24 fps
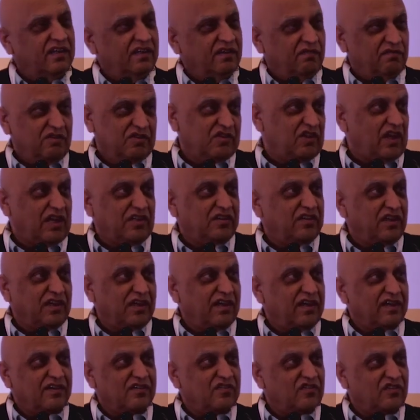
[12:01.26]
which I
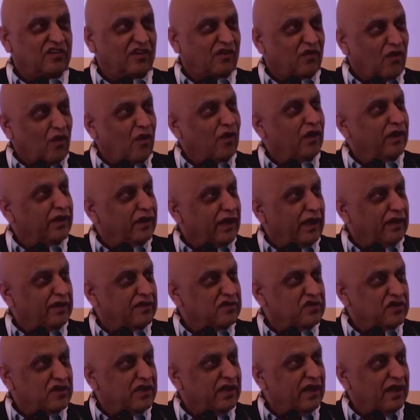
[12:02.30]
think is the wrong
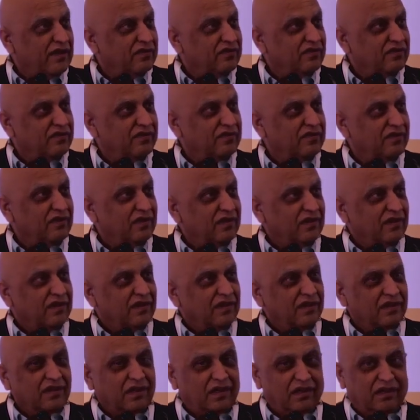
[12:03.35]
analogy. As
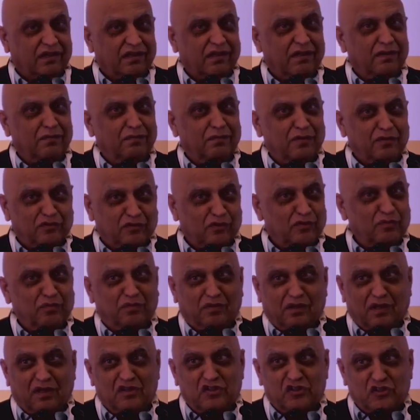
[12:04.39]
Kiran
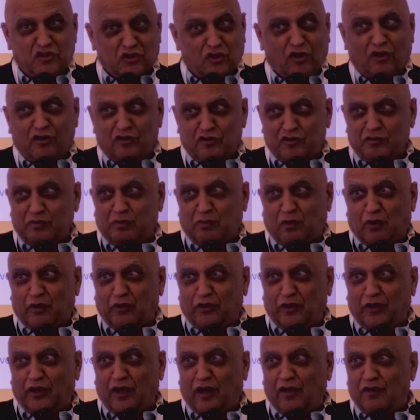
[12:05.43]
Mazumdar-Shaw has
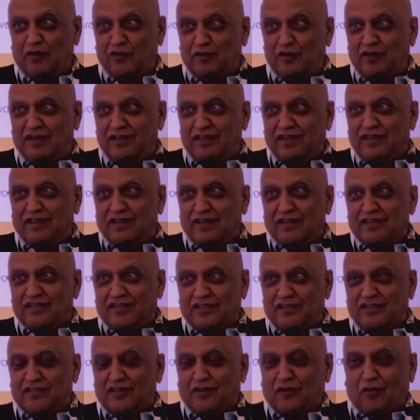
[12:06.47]
pointed out,
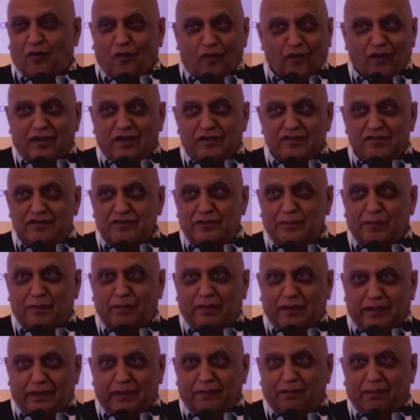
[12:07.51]
she said oil is
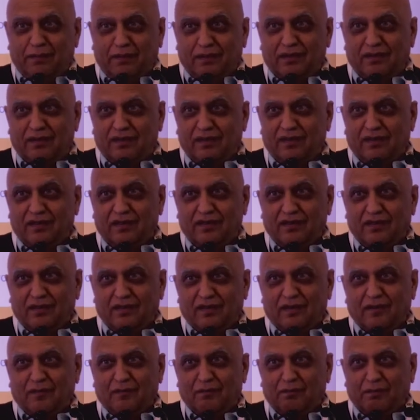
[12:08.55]
depletable,
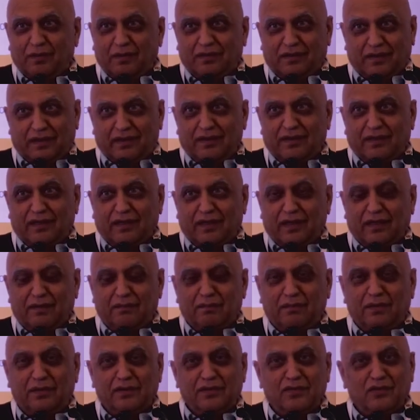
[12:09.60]
but data can
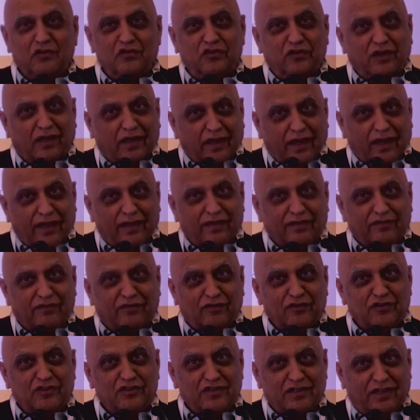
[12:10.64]
be used again.
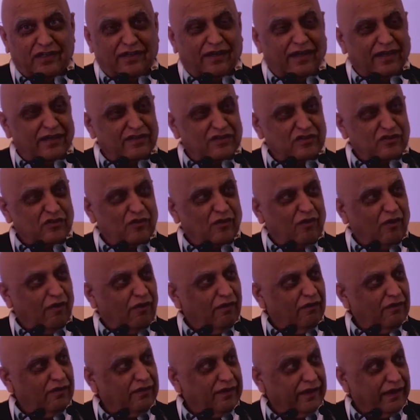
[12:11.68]
So she likes to
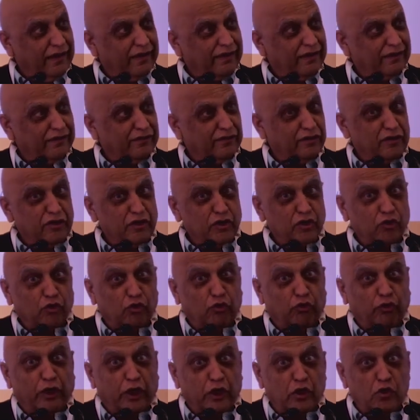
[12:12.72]
call data the new
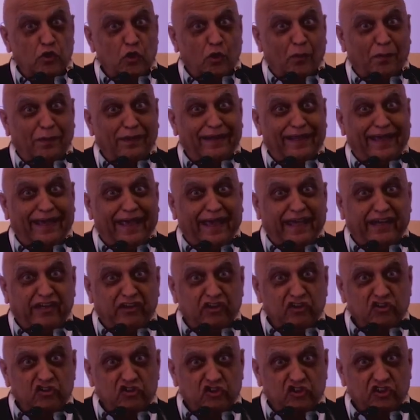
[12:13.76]
renewable
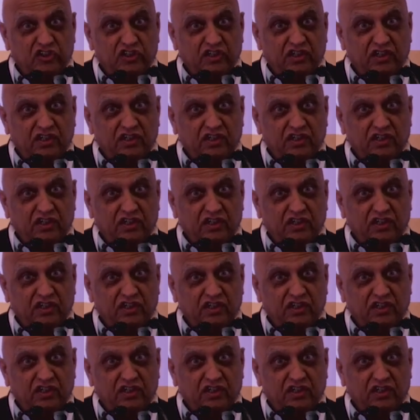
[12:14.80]
energy.